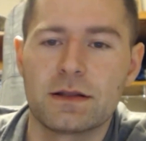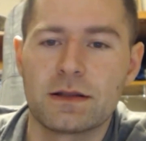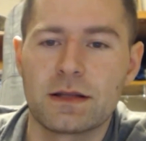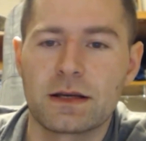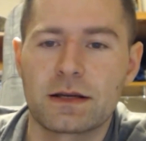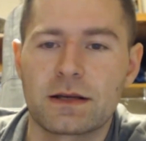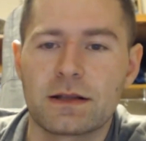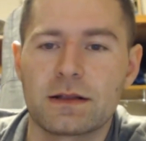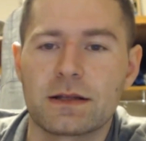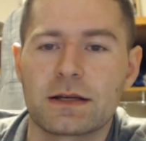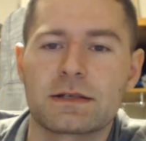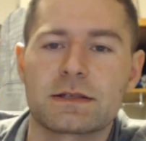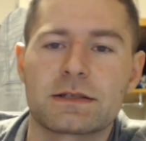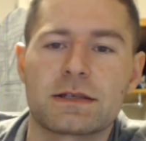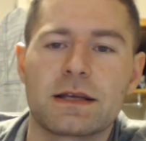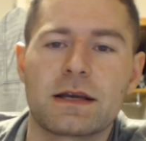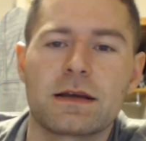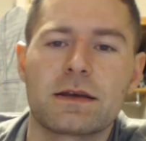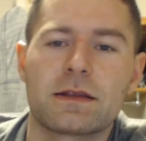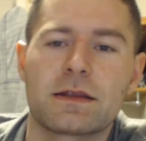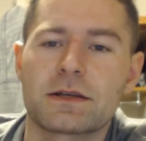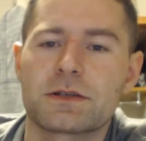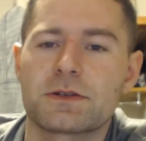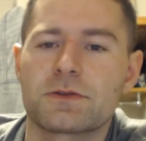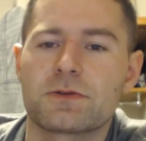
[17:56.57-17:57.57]
Like I like to
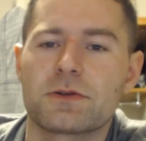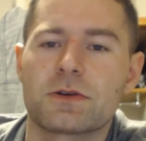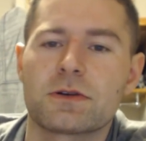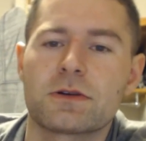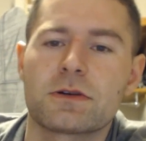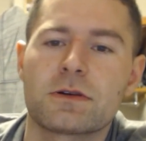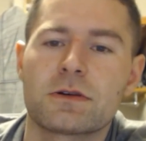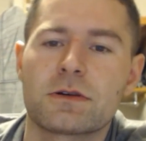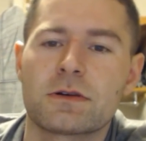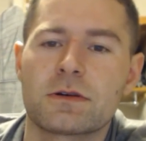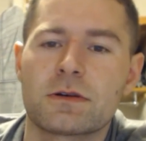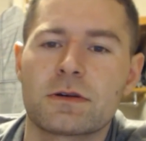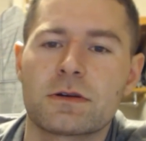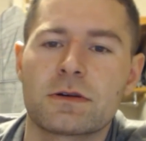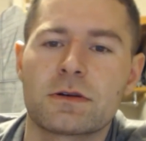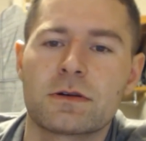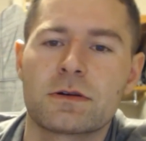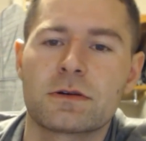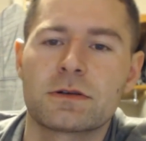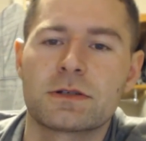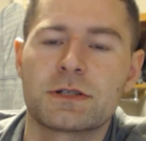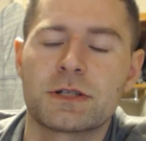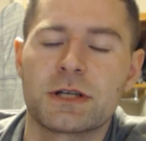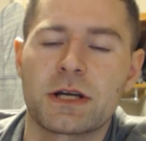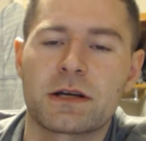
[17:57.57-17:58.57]
say, thanks
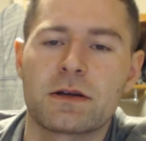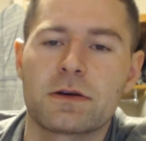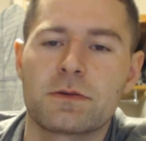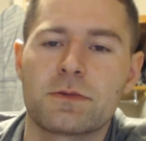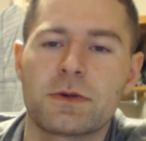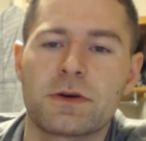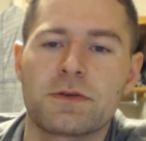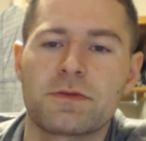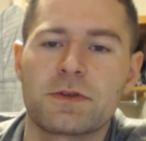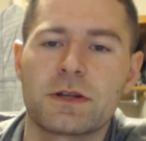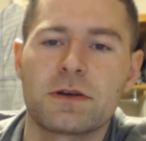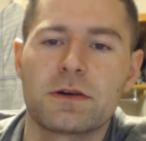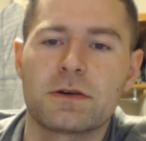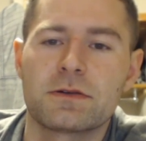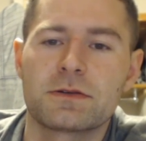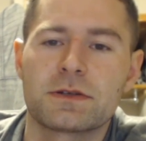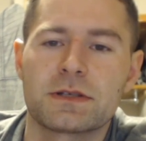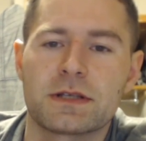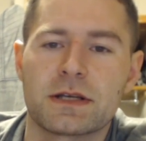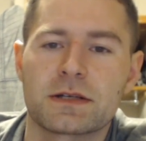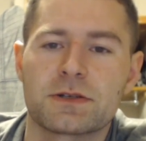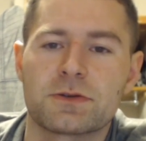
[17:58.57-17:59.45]
for checking out my videos.